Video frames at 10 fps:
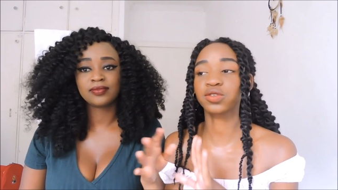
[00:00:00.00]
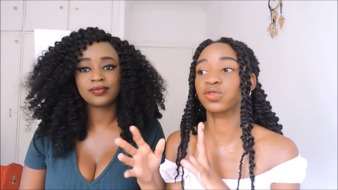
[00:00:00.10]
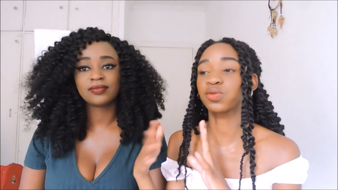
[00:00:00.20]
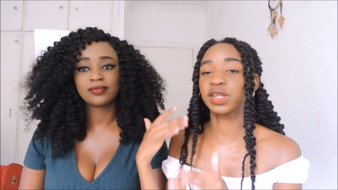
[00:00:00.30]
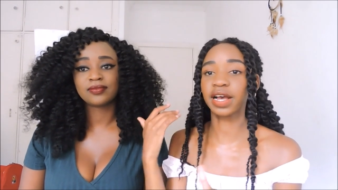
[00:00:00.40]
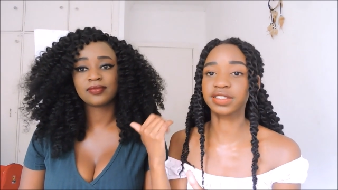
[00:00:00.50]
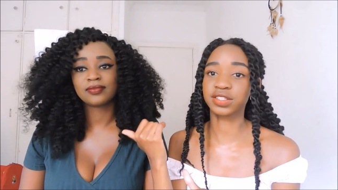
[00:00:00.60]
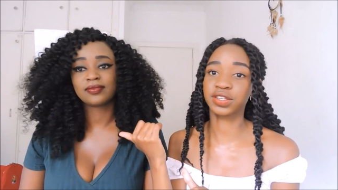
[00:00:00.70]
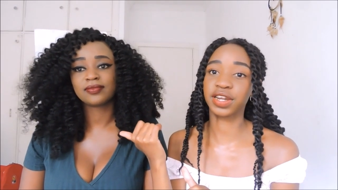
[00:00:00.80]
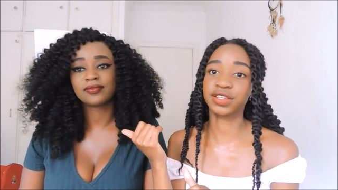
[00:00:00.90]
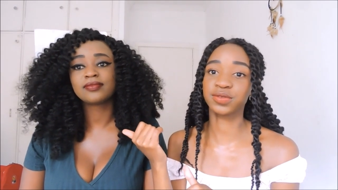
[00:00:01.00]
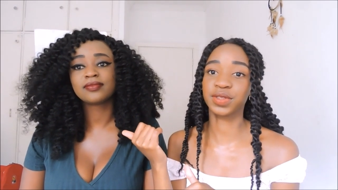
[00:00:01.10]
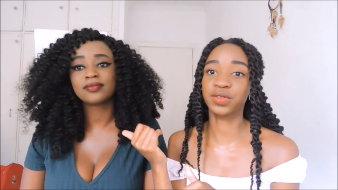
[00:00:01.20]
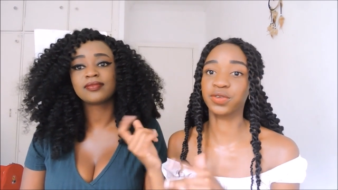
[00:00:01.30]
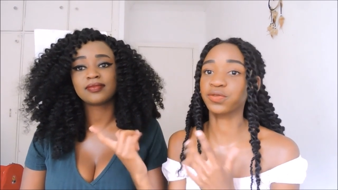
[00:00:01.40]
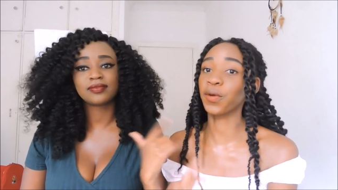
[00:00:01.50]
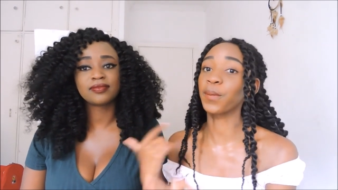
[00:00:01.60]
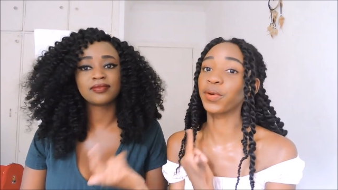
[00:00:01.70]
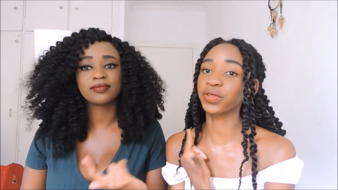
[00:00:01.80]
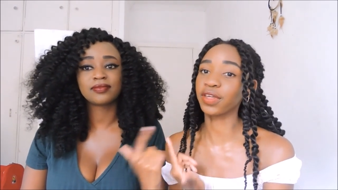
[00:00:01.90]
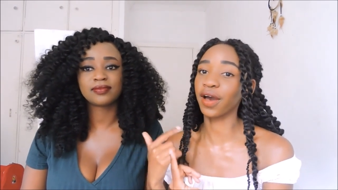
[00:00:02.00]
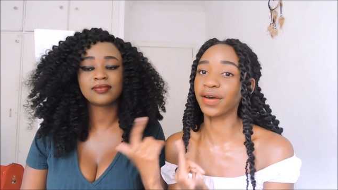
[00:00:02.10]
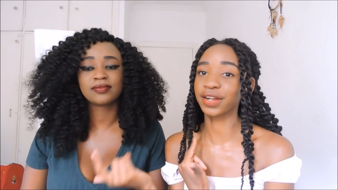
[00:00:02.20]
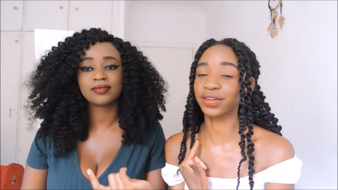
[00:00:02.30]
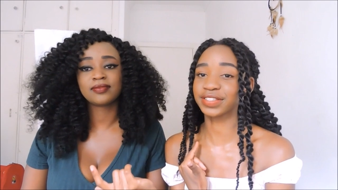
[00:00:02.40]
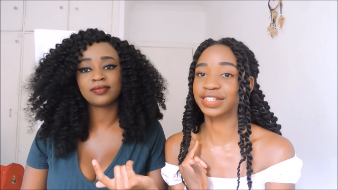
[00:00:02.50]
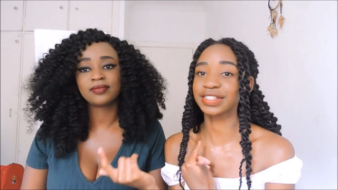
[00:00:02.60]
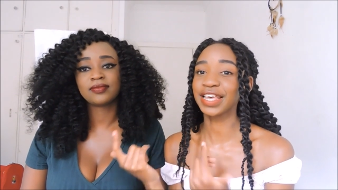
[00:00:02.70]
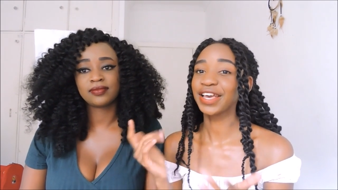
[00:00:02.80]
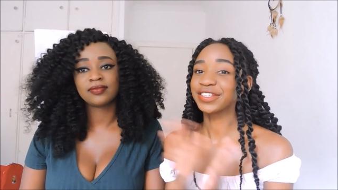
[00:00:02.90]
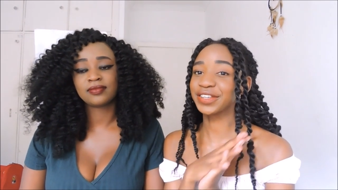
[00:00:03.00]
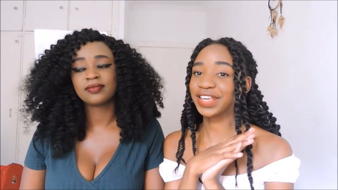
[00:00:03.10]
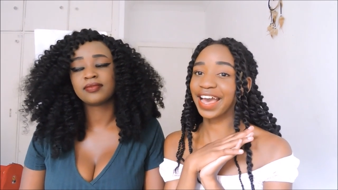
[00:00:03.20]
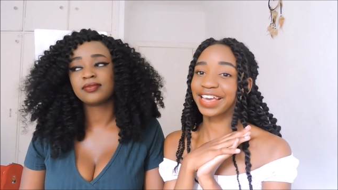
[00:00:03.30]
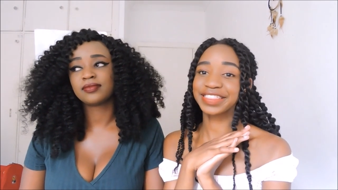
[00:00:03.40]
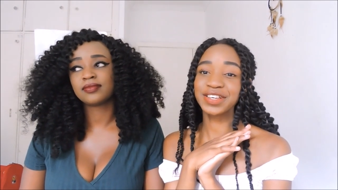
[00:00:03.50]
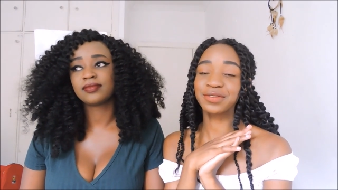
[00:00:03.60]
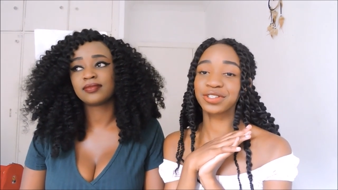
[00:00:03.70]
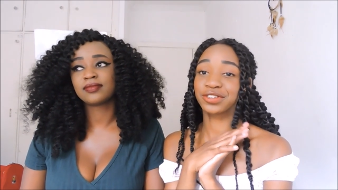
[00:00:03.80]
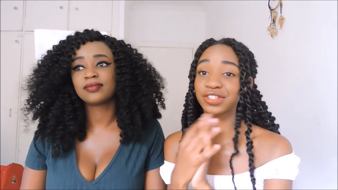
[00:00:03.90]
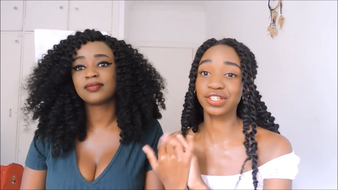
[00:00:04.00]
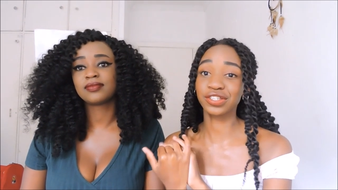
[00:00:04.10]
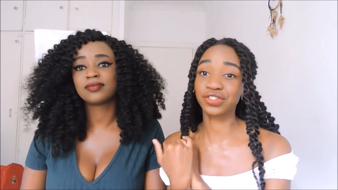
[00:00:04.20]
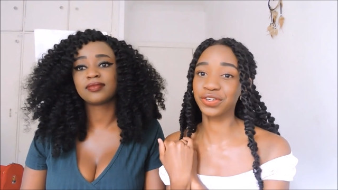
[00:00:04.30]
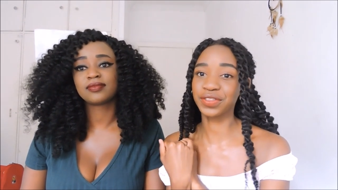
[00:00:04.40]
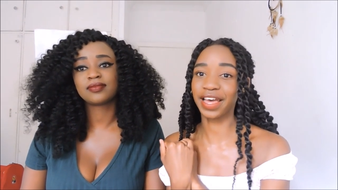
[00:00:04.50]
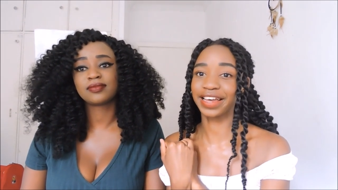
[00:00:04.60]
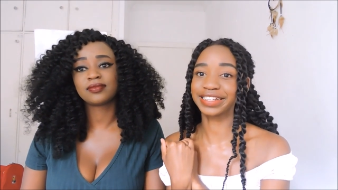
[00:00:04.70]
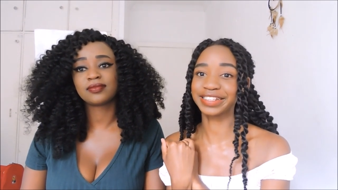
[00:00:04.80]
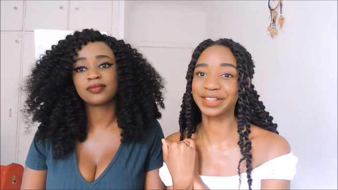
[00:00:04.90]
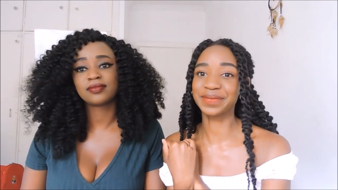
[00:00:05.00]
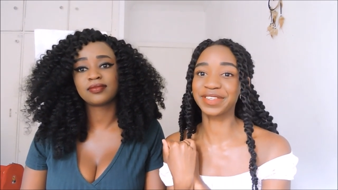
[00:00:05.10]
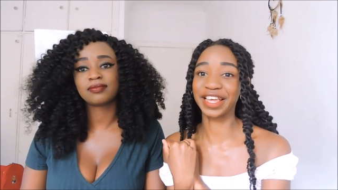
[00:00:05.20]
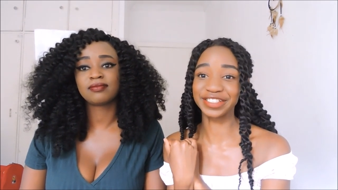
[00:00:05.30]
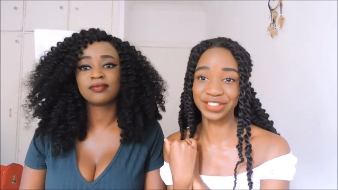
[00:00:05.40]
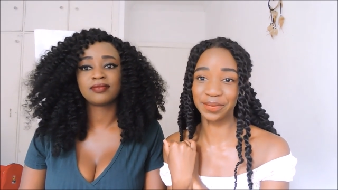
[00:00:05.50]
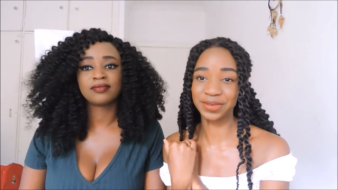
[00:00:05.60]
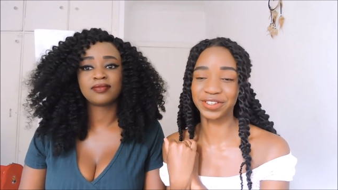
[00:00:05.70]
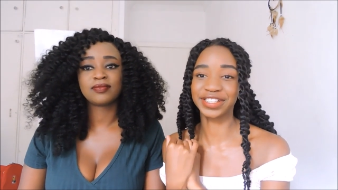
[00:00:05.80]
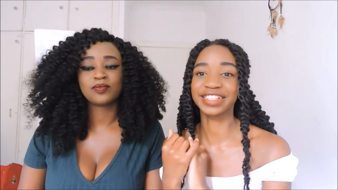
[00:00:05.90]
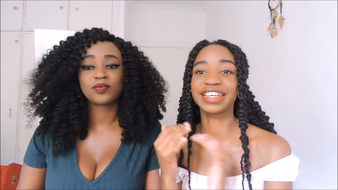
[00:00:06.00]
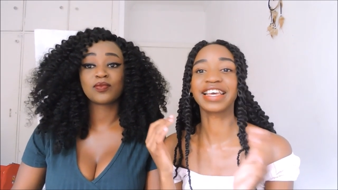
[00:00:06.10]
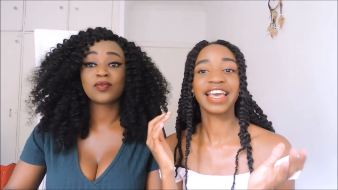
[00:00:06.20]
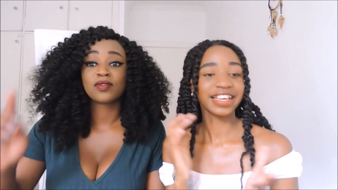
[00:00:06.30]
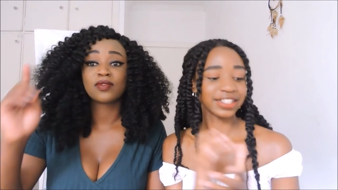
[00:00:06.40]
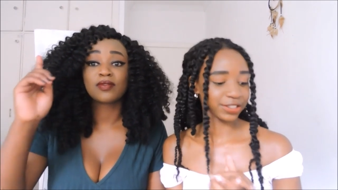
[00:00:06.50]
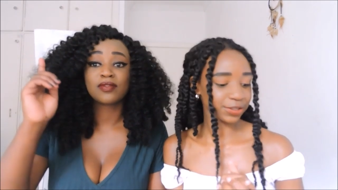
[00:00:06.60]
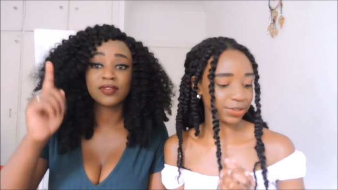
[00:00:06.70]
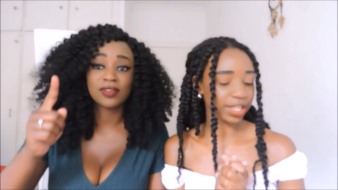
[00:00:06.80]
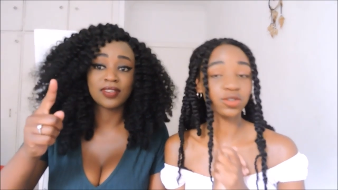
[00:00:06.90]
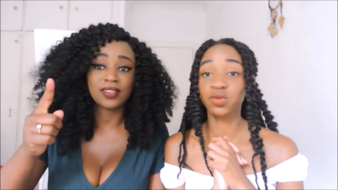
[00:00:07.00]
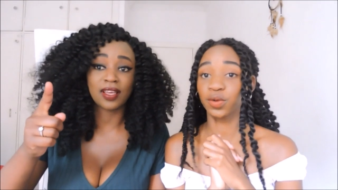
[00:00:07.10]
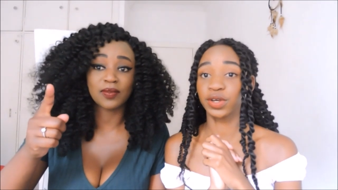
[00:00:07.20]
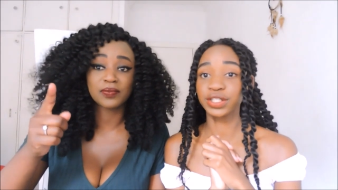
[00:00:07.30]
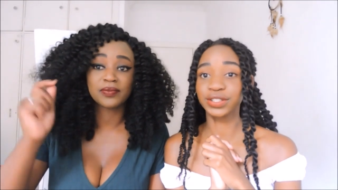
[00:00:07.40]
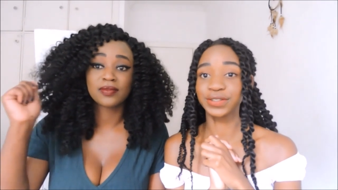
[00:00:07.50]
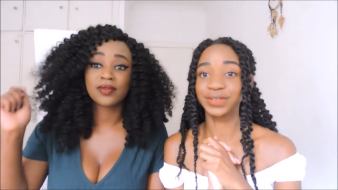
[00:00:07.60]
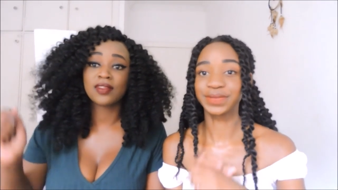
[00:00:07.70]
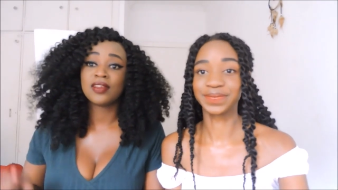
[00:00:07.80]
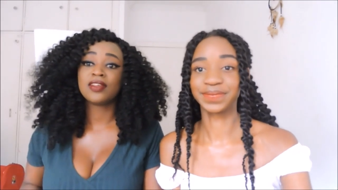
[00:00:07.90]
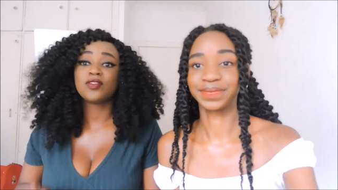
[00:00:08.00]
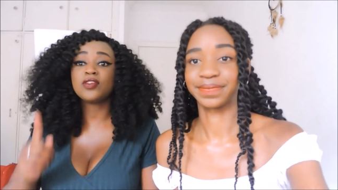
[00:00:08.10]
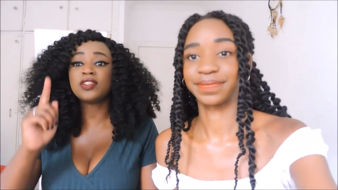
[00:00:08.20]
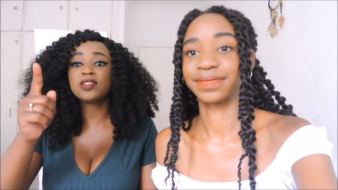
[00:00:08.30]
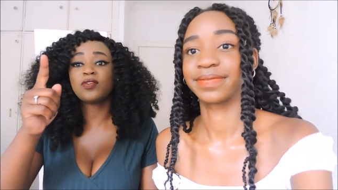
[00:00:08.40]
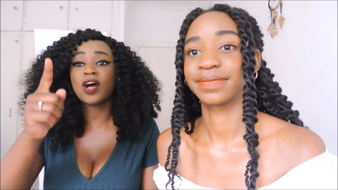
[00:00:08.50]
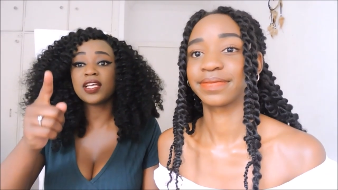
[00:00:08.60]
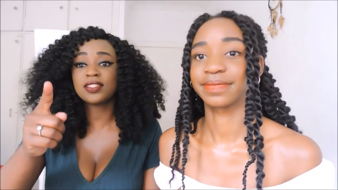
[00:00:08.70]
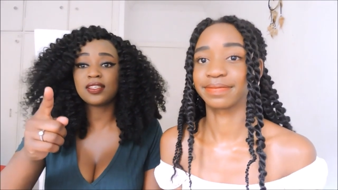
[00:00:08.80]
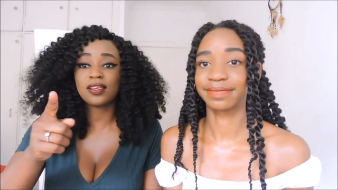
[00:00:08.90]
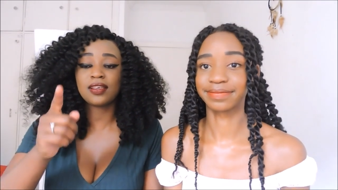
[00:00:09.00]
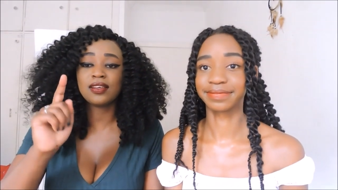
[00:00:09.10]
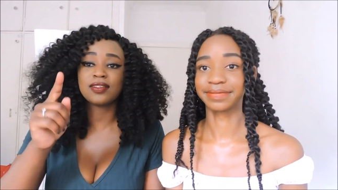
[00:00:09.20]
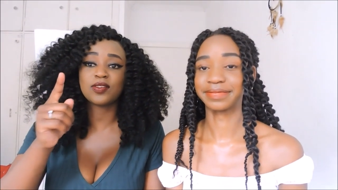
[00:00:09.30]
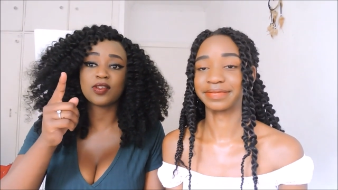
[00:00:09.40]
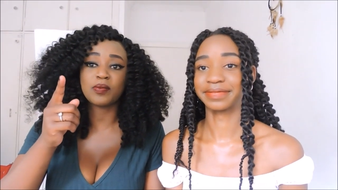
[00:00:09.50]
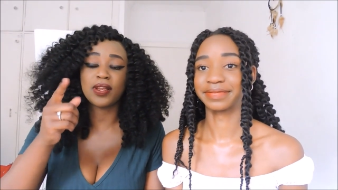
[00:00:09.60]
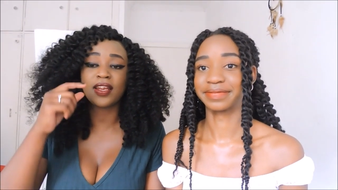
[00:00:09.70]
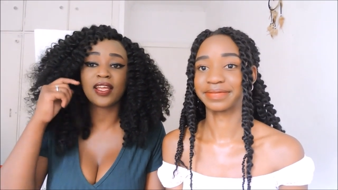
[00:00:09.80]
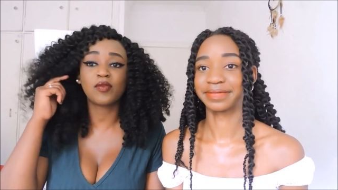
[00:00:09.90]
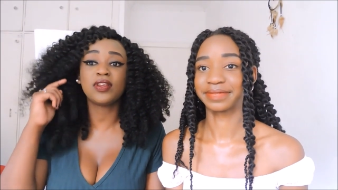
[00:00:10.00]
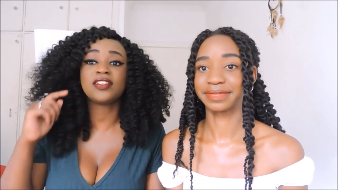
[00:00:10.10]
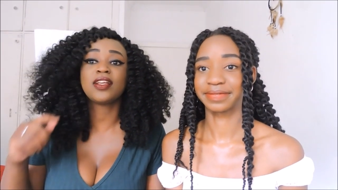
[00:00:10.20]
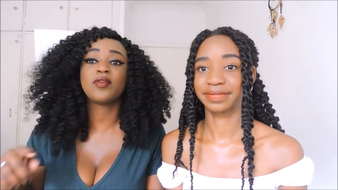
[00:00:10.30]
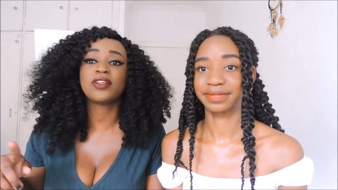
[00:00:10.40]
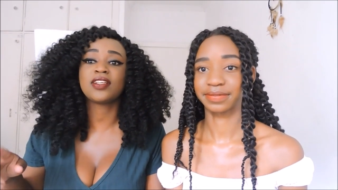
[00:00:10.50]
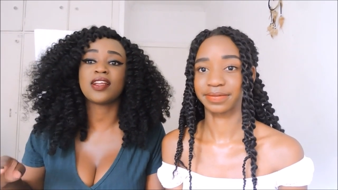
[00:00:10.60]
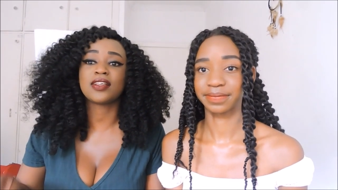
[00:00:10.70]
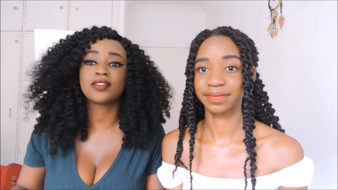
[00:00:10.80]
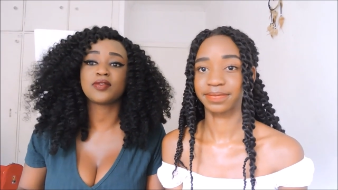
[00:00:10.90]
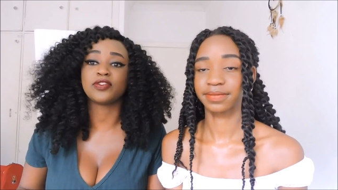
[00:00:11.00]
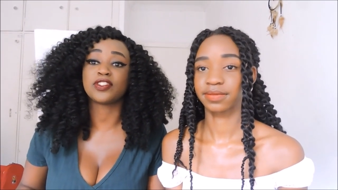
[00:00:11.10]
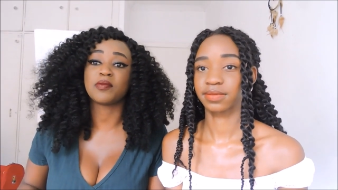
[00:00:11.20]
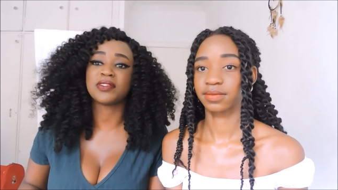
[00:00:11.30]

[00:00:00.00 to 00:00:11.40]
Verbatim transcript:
Speaker 1: because we'll accessorize with those from both our closets so yeah i think we should just show you the items and stop
Speaker 2: talking so that's what we're going to do those things for asking is not a plan like we literally went and asked for some